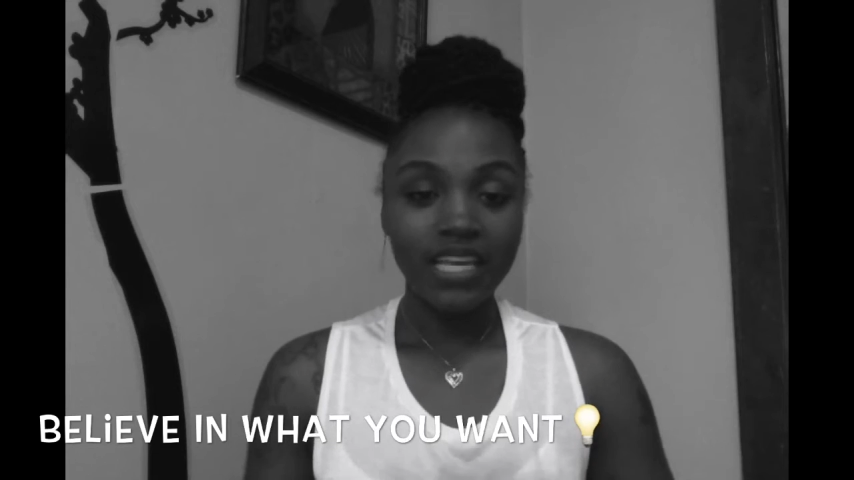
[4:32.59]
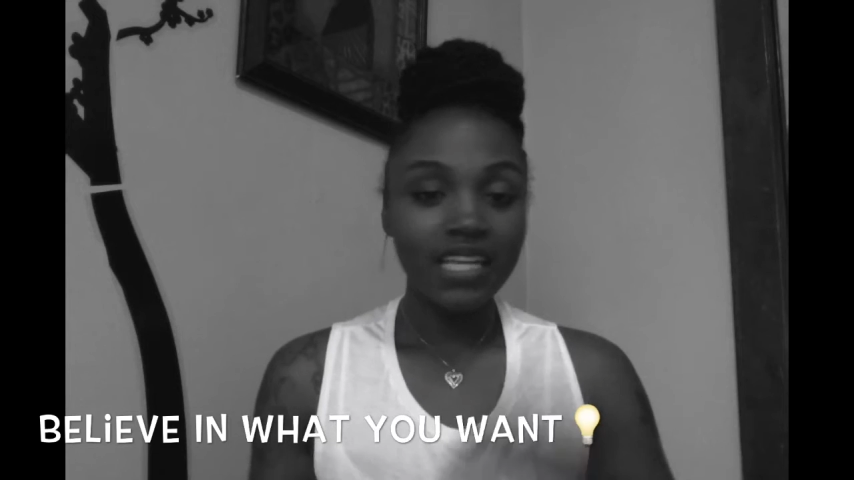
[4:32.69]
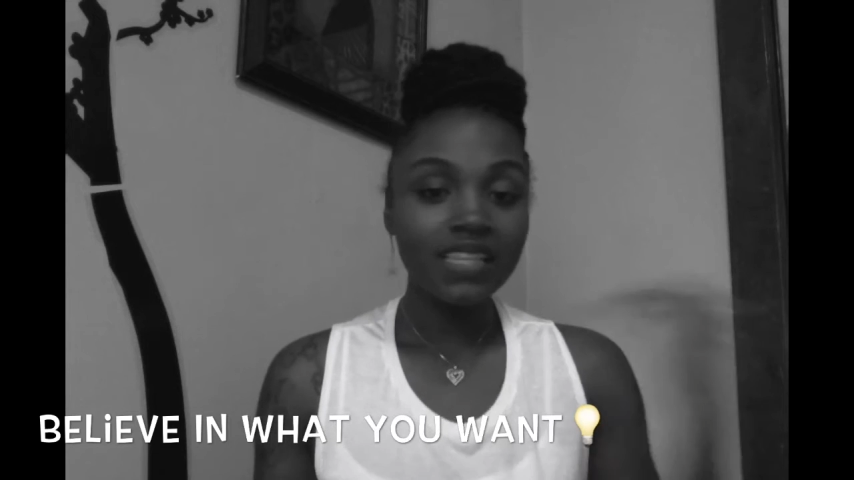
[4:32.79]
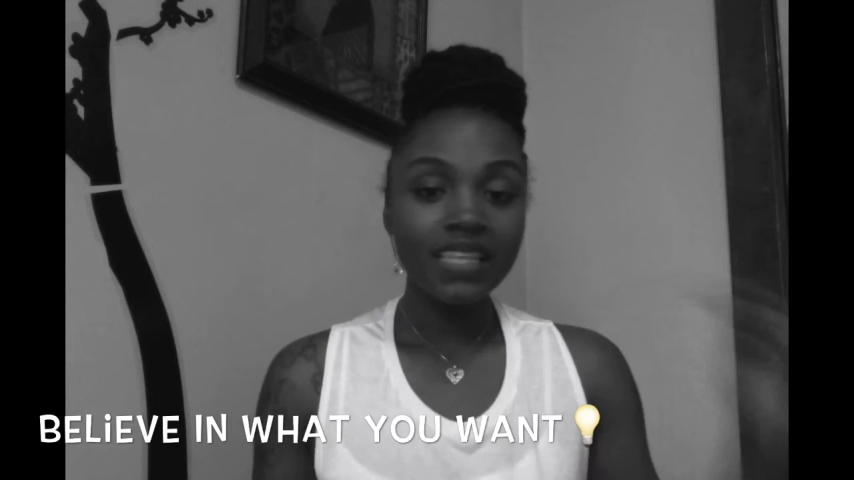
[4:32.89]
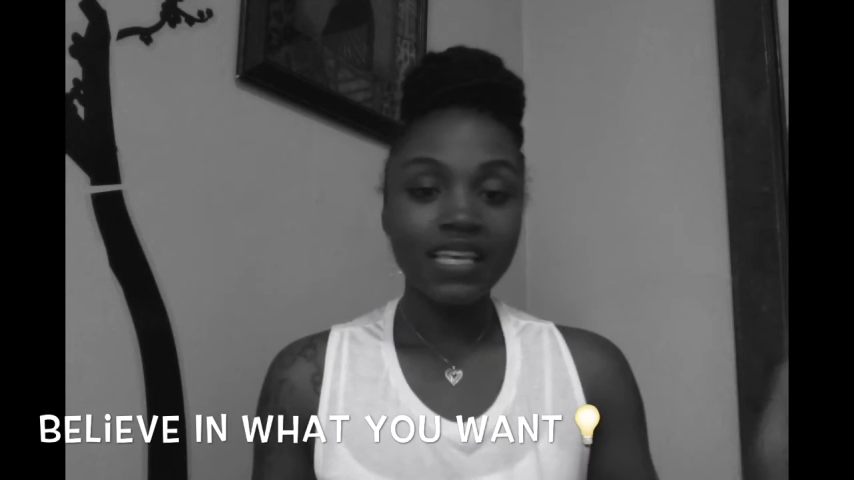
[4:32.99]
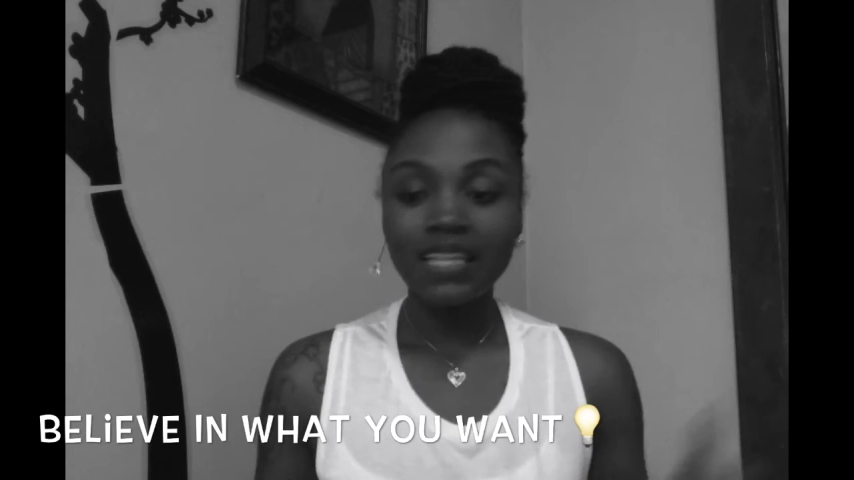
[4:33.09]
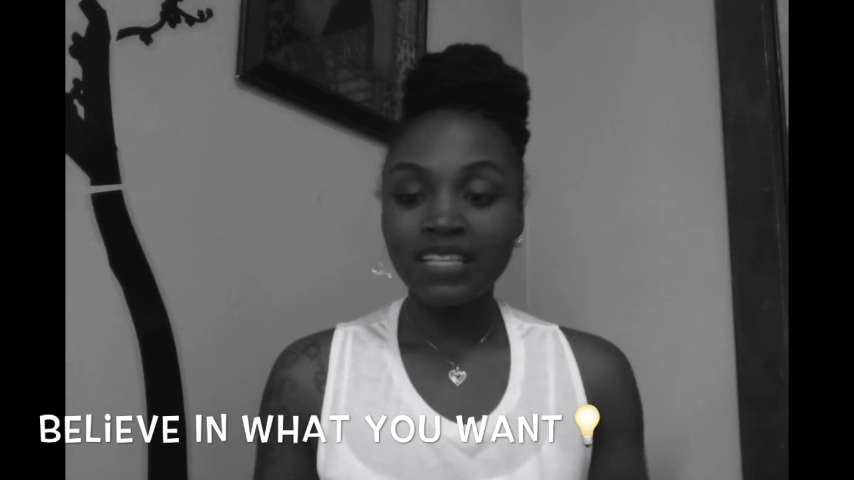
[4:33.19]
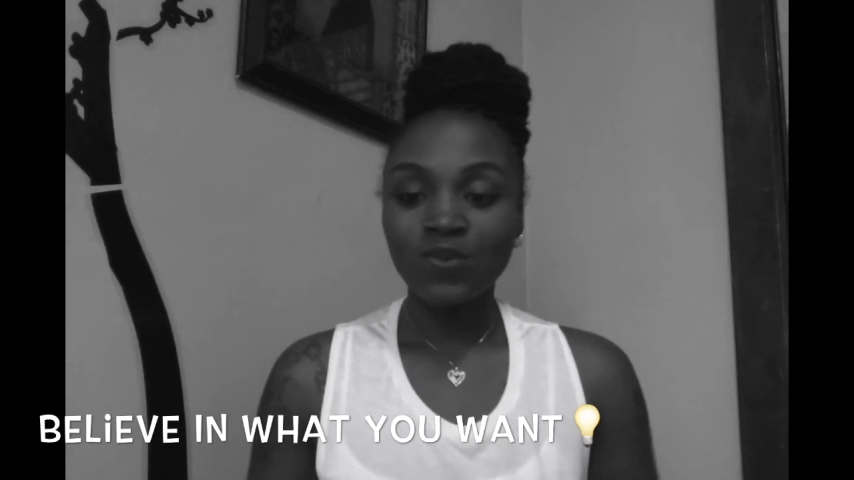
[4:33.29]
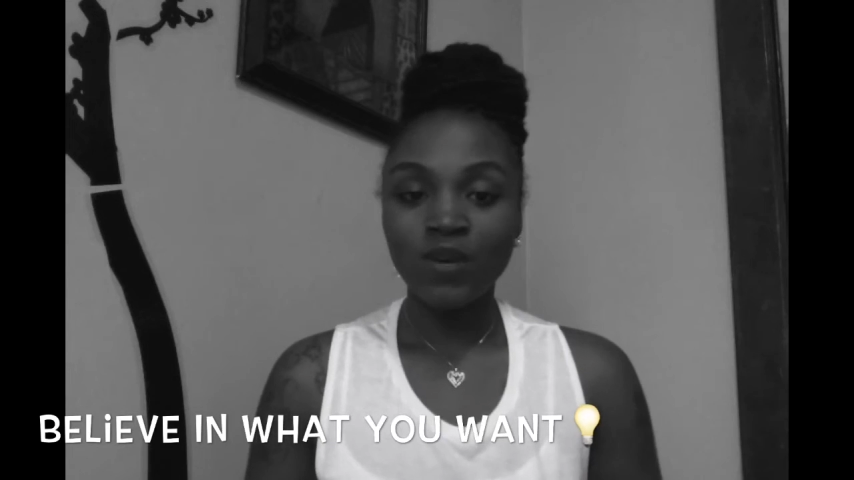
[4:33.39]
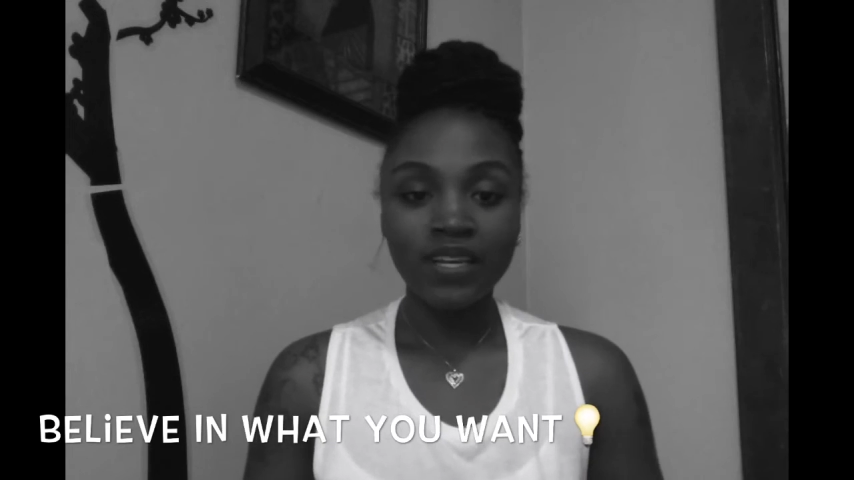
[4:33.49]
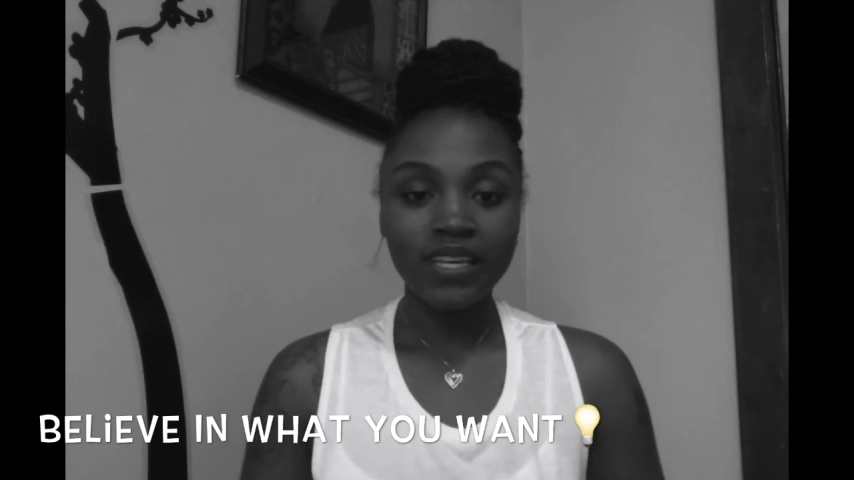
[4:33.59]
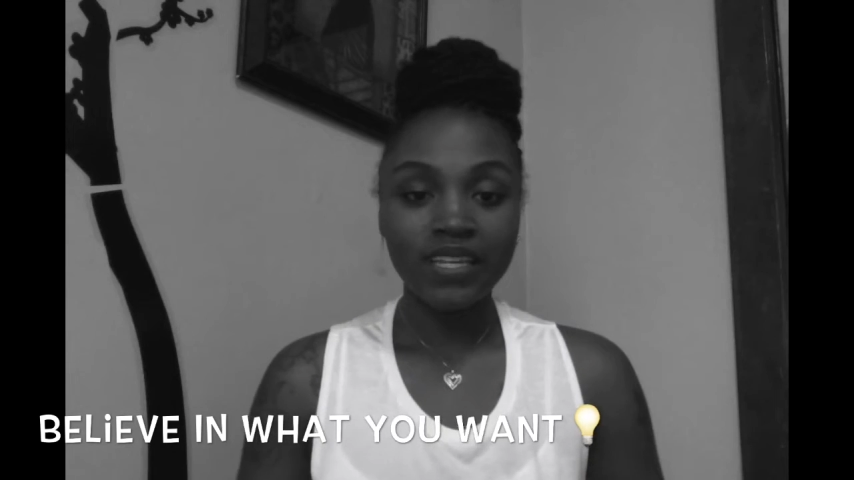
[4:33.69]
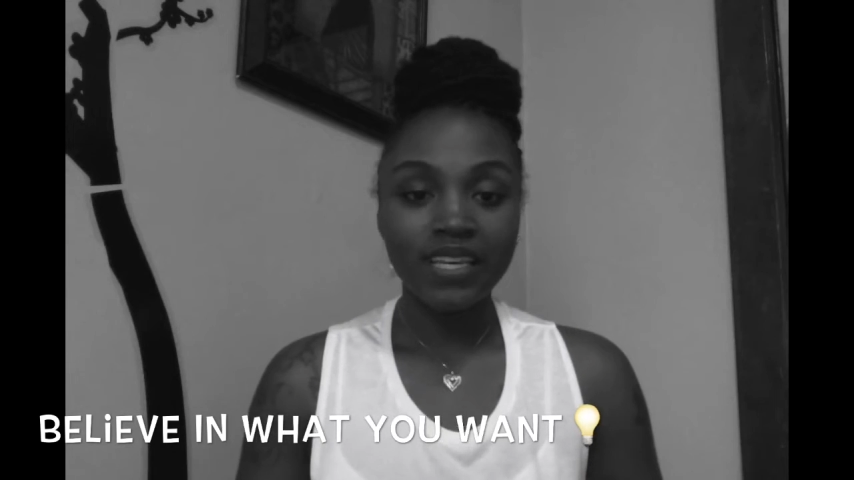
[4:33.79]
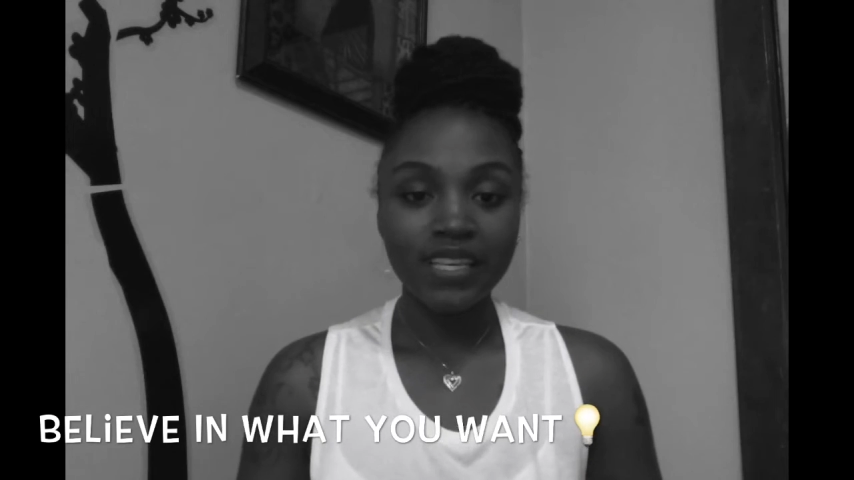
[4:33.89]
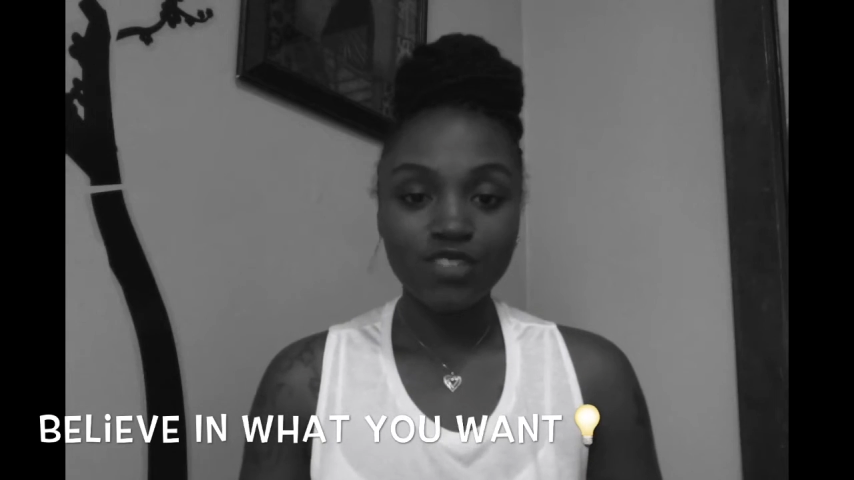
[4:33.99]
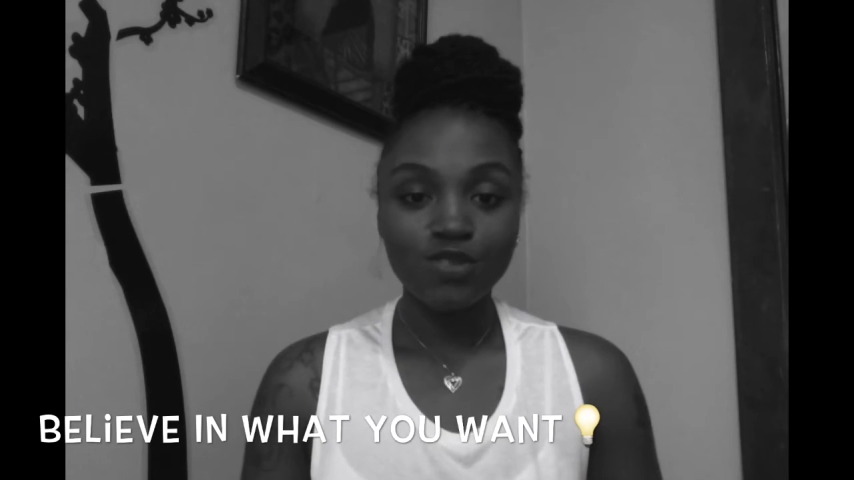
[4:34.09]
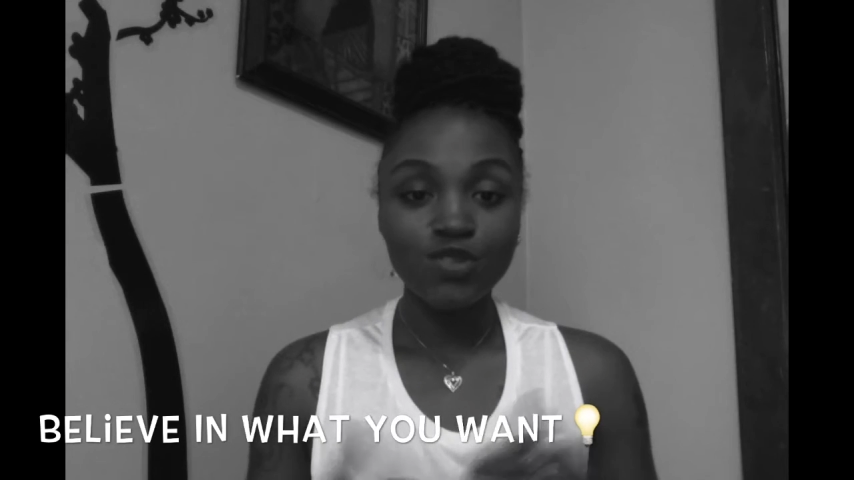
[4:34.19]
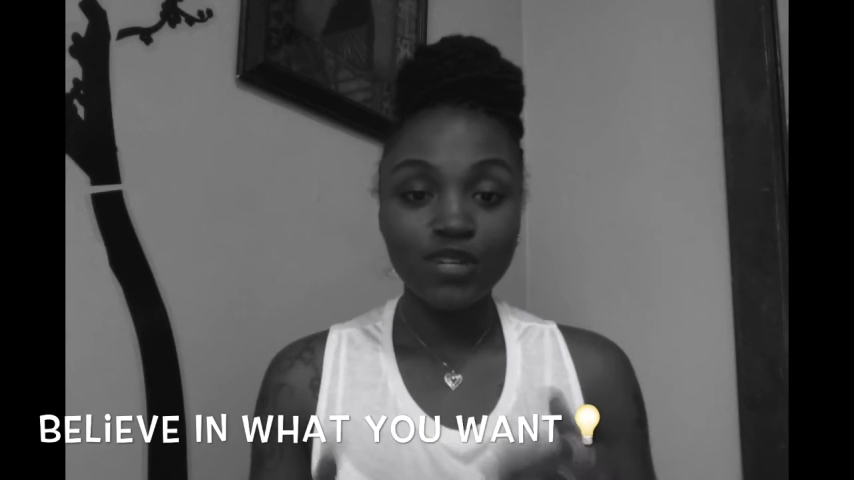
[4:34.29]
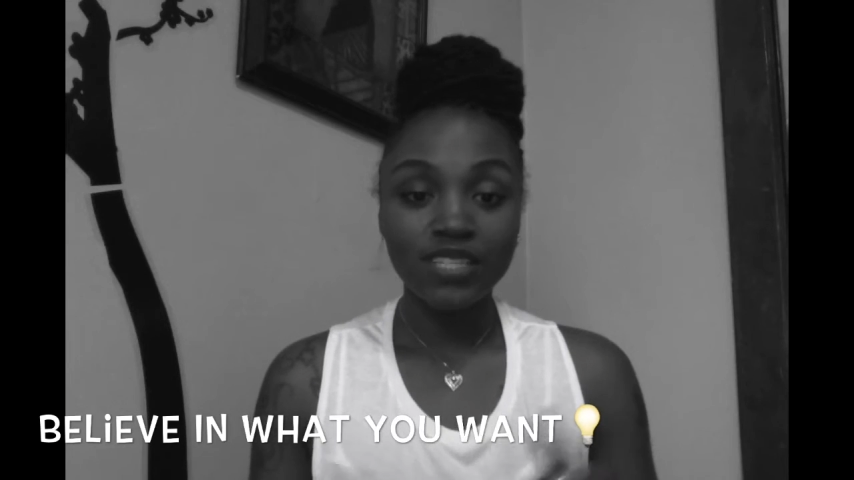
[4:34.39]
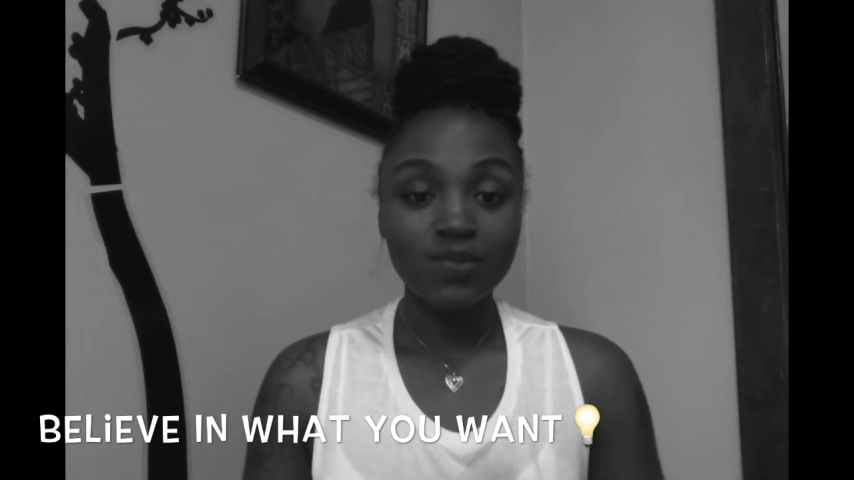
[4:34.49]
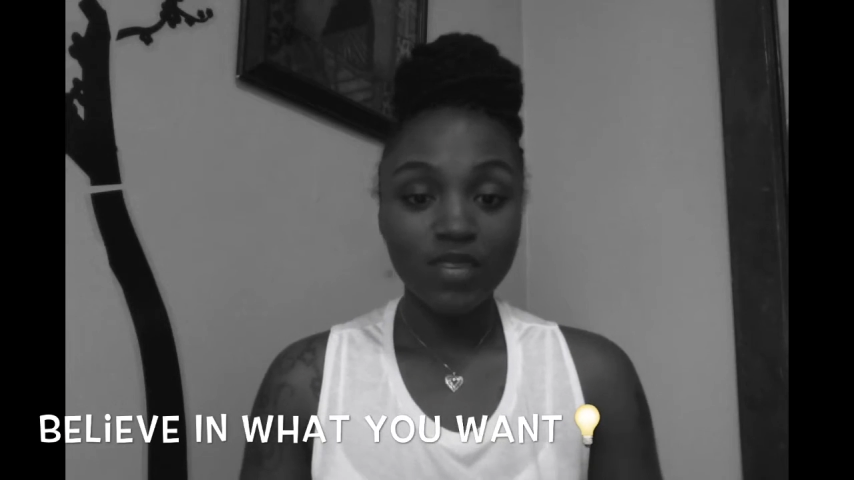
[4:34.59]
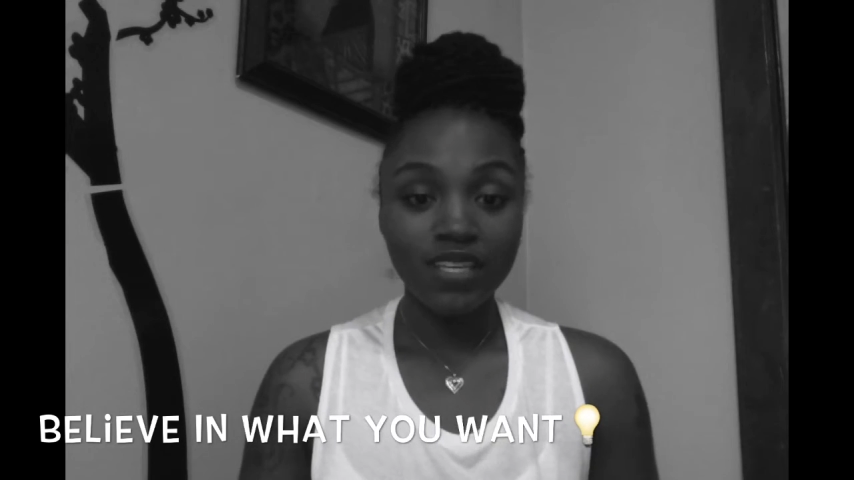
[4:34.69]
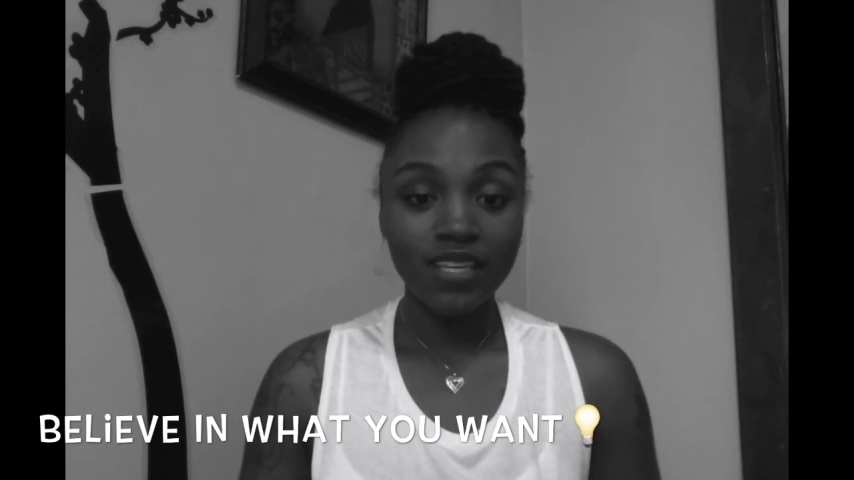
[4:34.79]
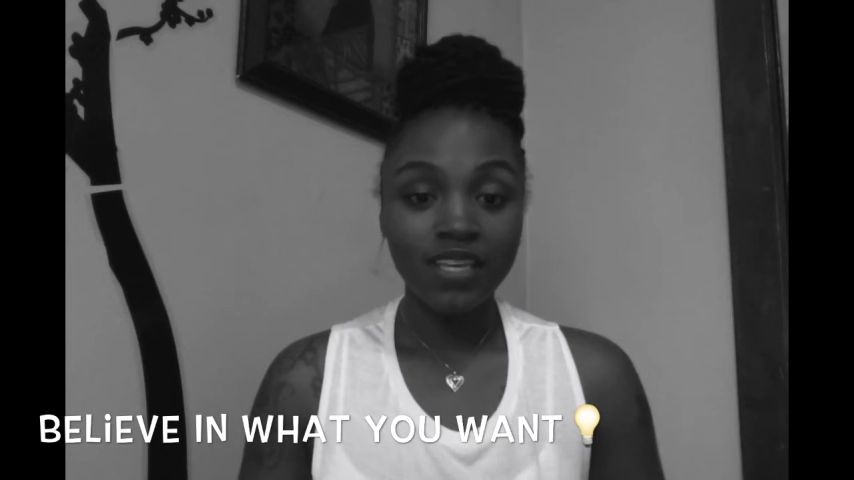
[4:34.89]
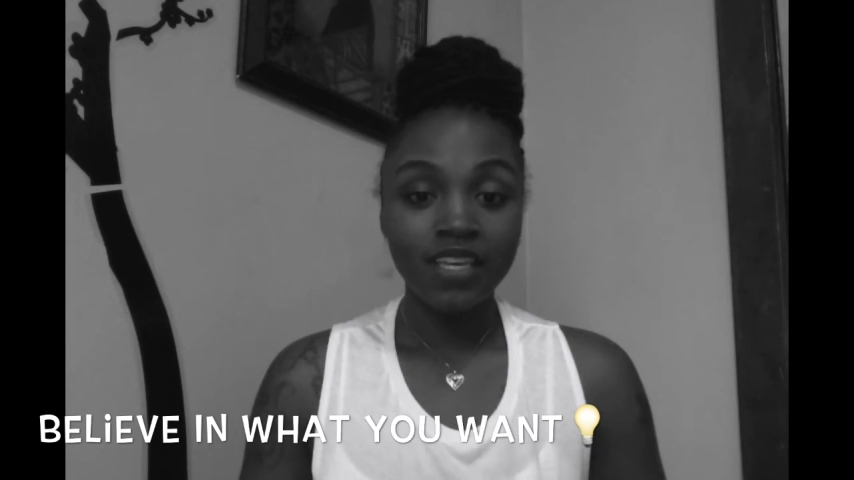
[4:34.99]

anything that's working against you, trust me,